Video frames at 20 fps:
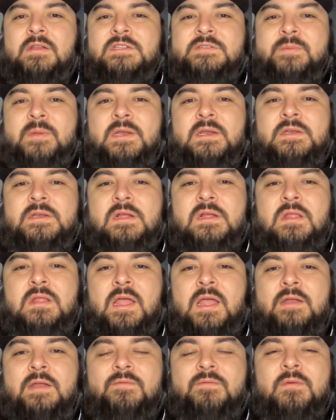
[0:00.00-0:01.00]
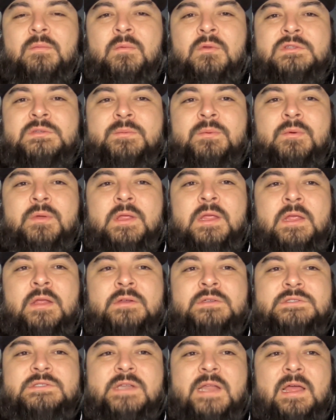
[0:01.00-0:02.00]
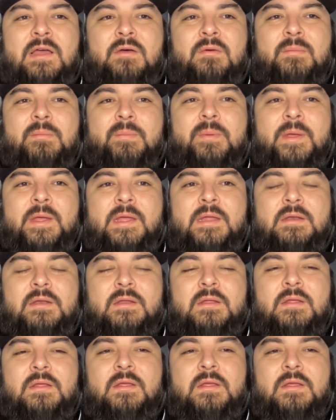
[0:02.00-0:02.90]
He's been in decline for multiple years now, but